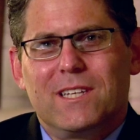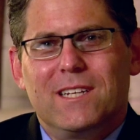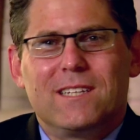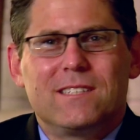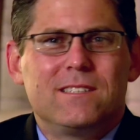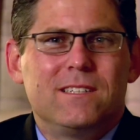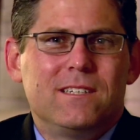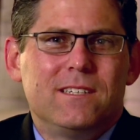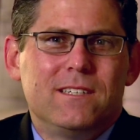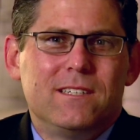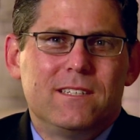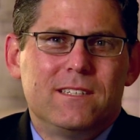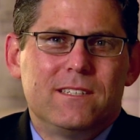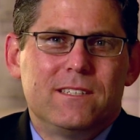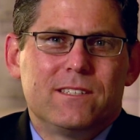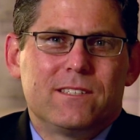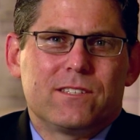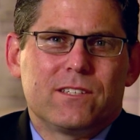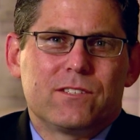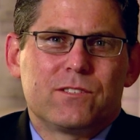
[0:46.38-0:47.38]
Schenectady
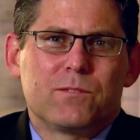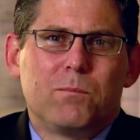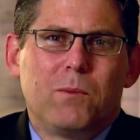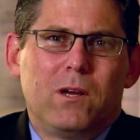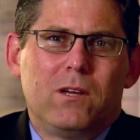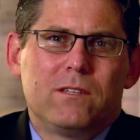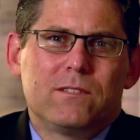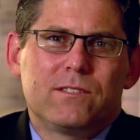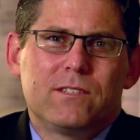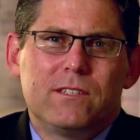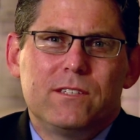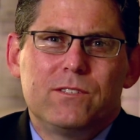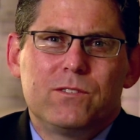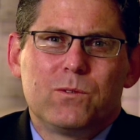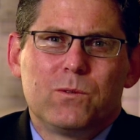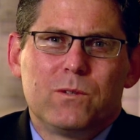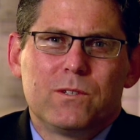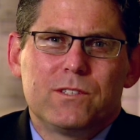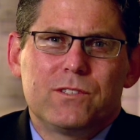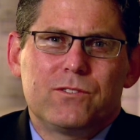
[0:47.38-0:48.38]
is a small city
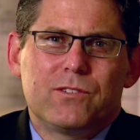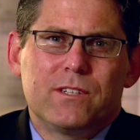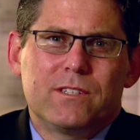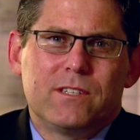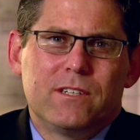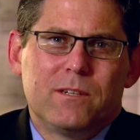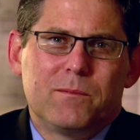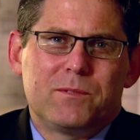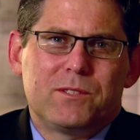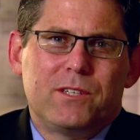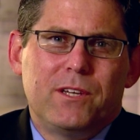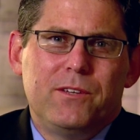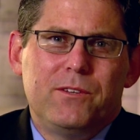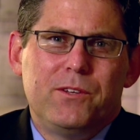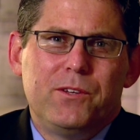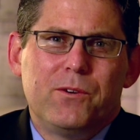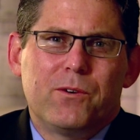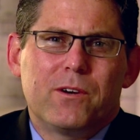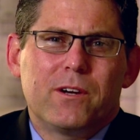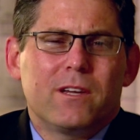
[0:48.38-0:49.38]
school district in upstate
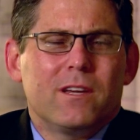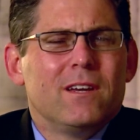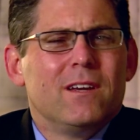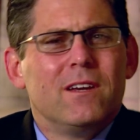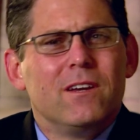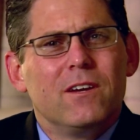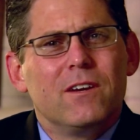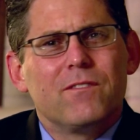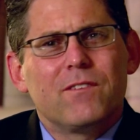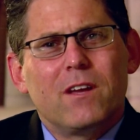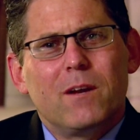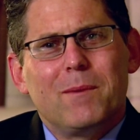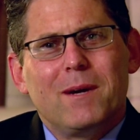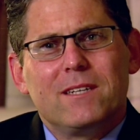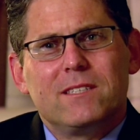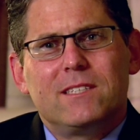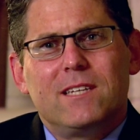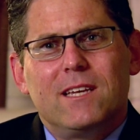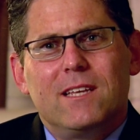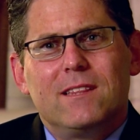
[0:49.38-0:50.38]
New York. Got
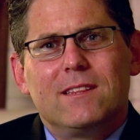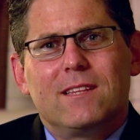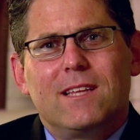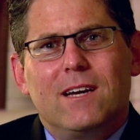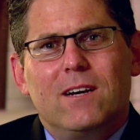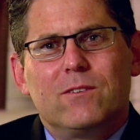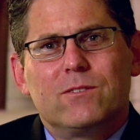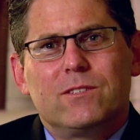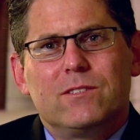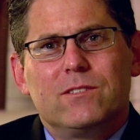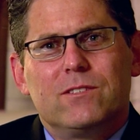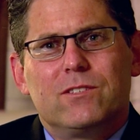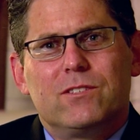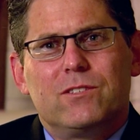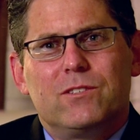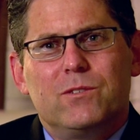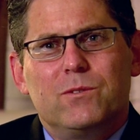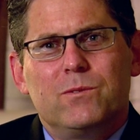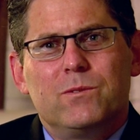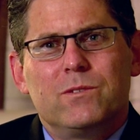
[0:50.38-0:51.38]
about 10,000
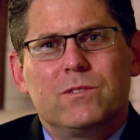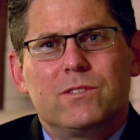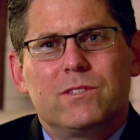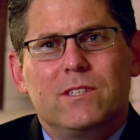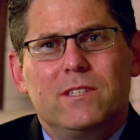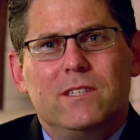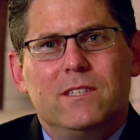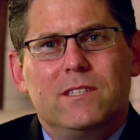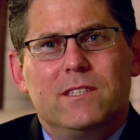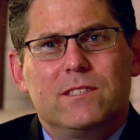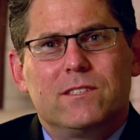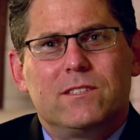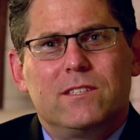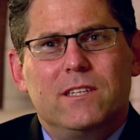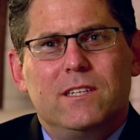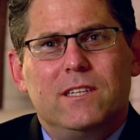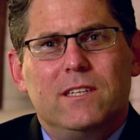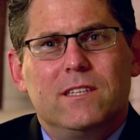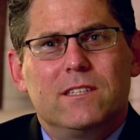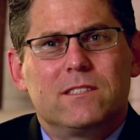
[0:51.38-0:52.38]
students in a
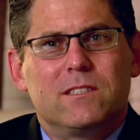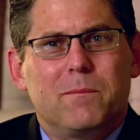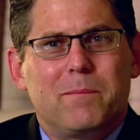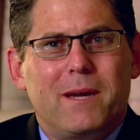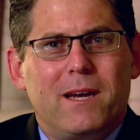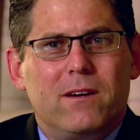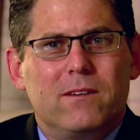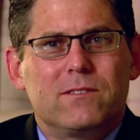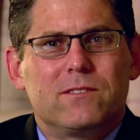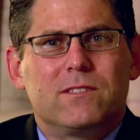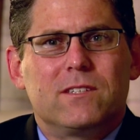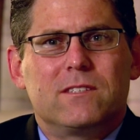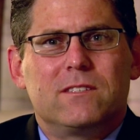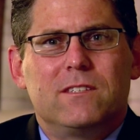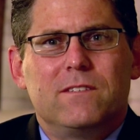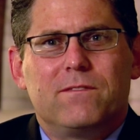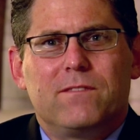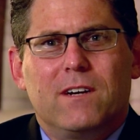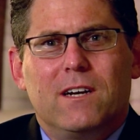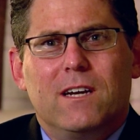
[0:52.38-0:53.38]
city that's about
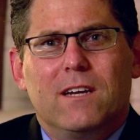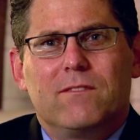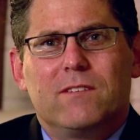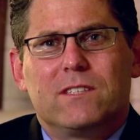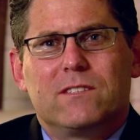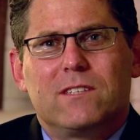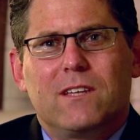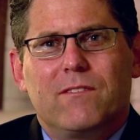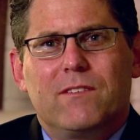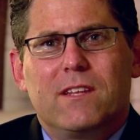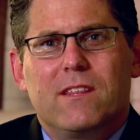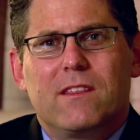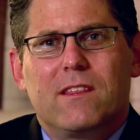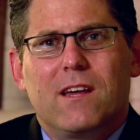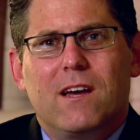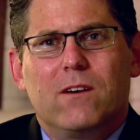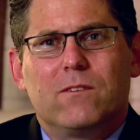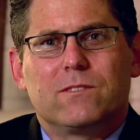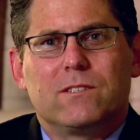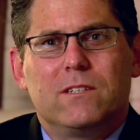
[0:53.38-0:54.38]
65 to
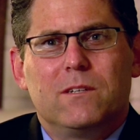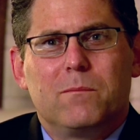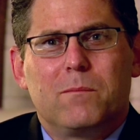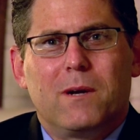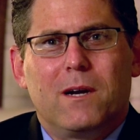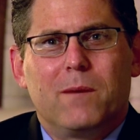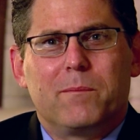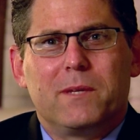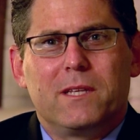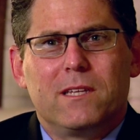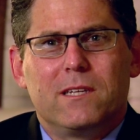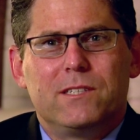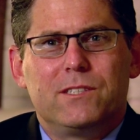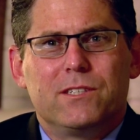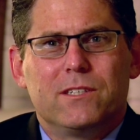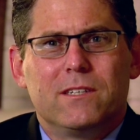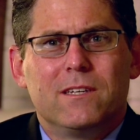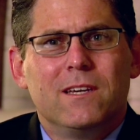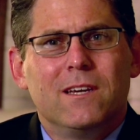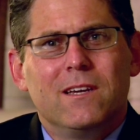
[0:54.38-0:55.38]
70,000 in
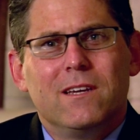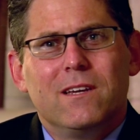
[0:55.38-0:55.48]
population.